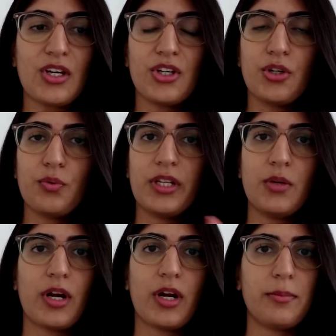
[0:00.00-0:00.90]
you really
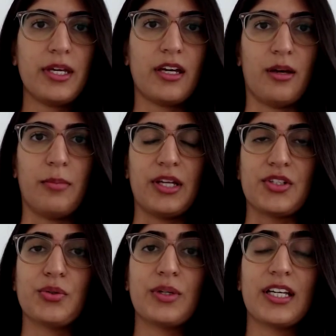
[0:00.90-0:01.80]
want to become
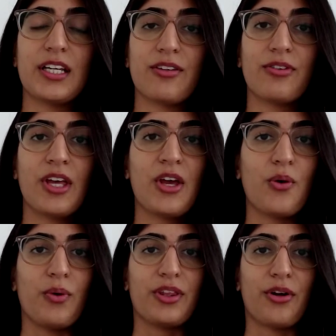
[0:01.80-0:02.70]
intuitive
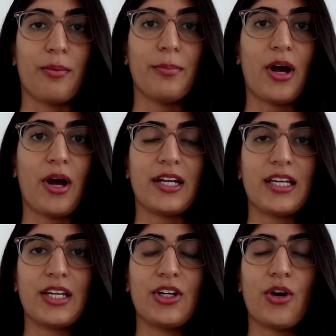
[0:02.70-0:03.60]
with your
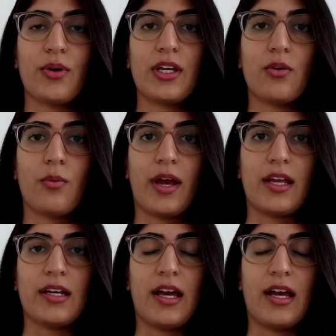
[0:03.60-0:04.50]
body, knowing
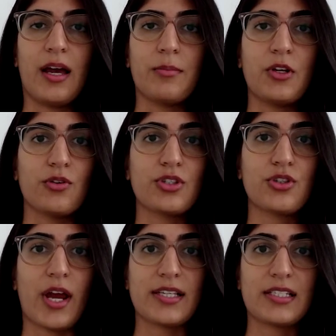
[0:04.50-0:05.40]
when um, you know
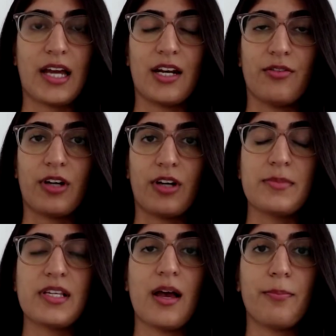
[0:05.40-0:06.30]
stress kind of
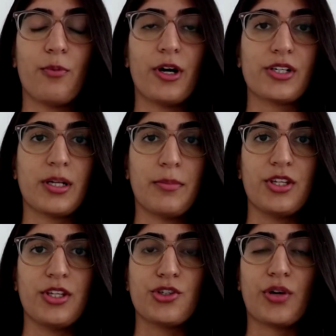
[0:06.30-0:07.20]
comes up. What are some of
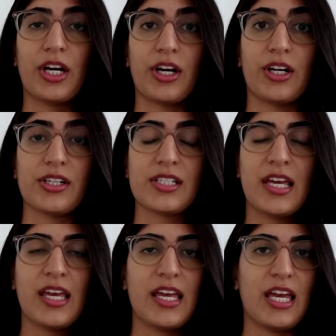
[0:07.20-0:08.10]
the triggers?
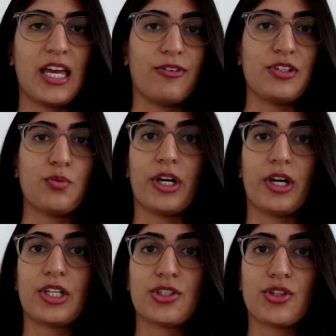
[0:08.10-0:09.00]
If it's
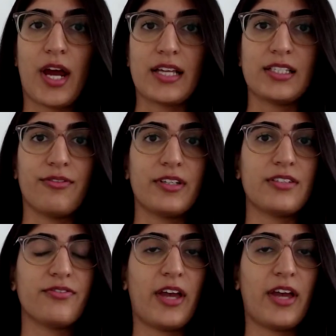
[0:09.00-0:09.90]
work stress, if it's
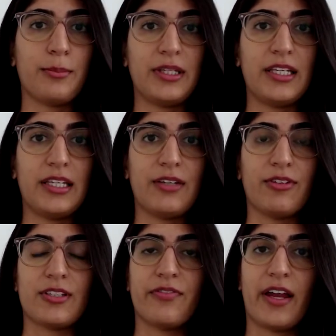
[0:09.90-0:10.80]
family, if
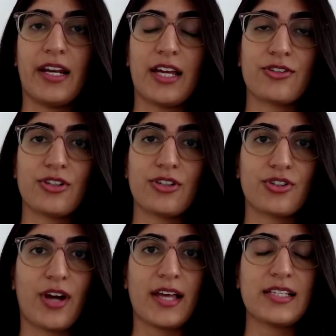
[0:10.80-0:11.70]
it's financial
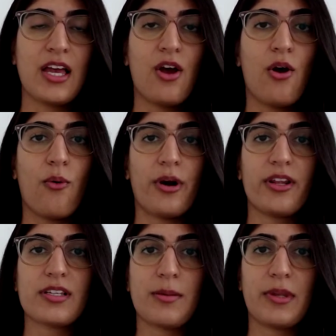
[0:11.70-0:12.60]
stress, what
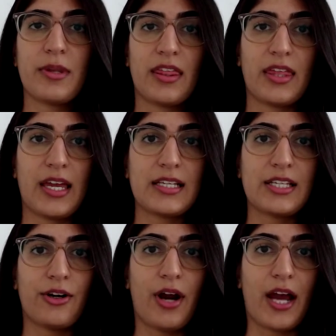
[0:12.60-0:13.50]
are some of the things
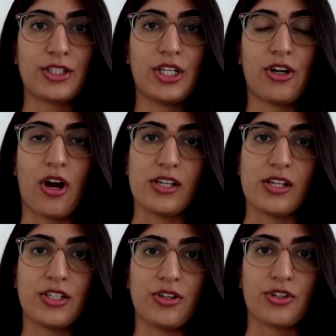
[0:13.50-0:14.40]
that are actually
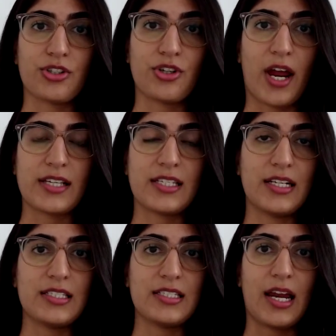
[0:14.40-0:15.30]
causing your stress and
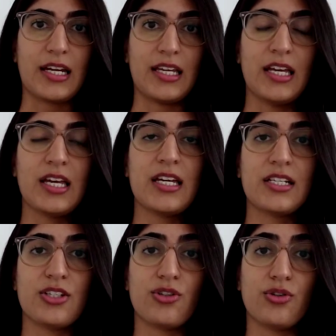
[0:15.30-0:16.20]
anxiety
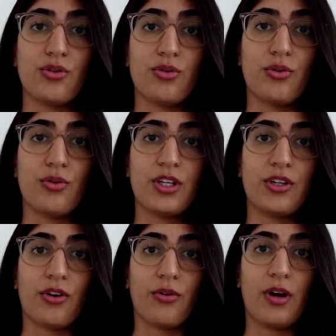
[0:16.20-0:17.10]
to you
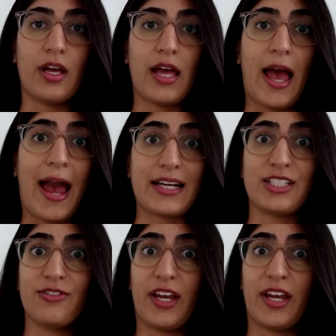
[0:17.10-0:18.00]
know
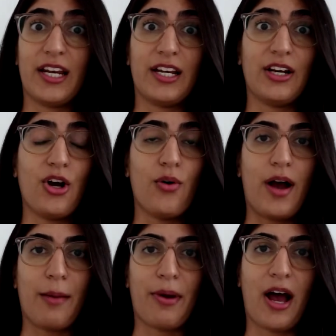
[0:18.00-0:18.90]
activate and go
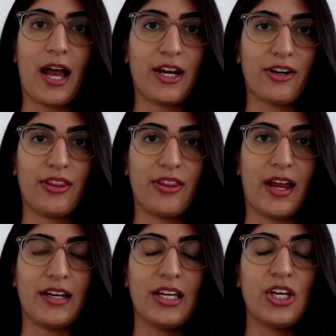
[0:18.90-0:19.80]
up higher
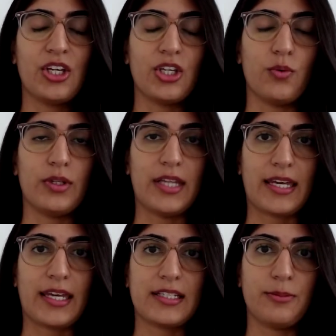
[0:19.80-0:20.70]
than you would
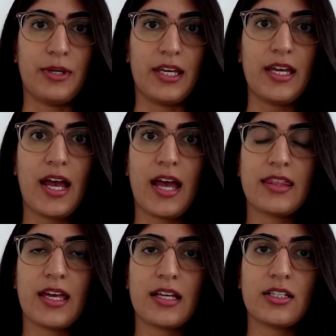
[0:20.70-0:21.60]
like it to be? And
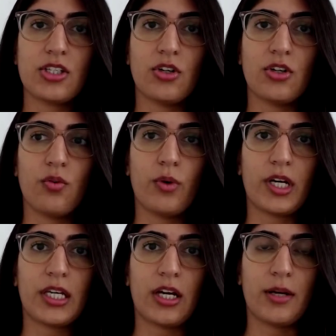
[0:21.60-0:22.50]
then you know
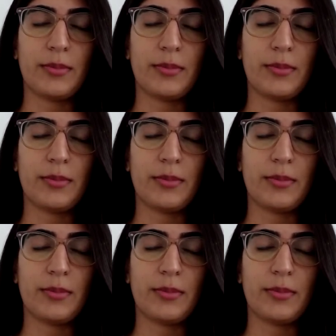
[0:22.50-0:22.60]
working on